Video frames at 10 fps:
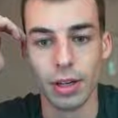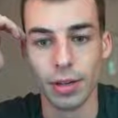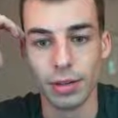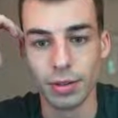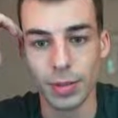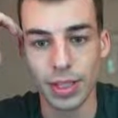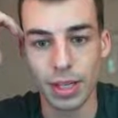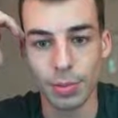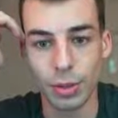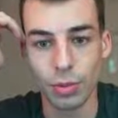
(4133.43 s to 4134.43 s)
This might
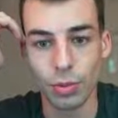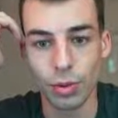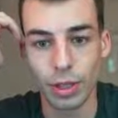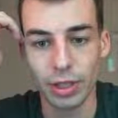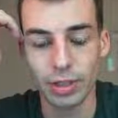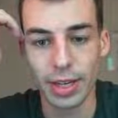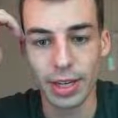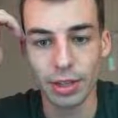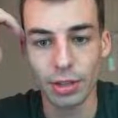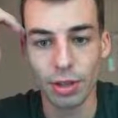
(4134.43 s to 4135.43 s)
not be right
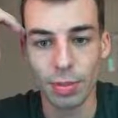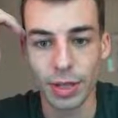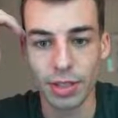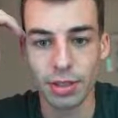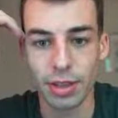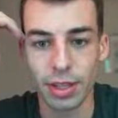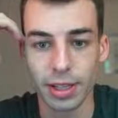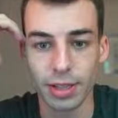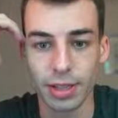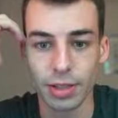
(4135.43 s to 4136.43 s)
exactly, so the biggest
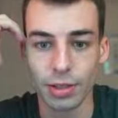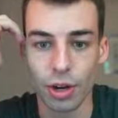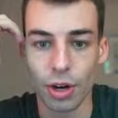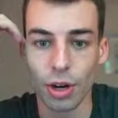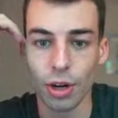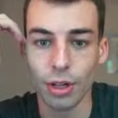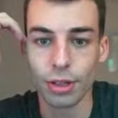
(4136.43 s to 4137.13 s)
thing is r.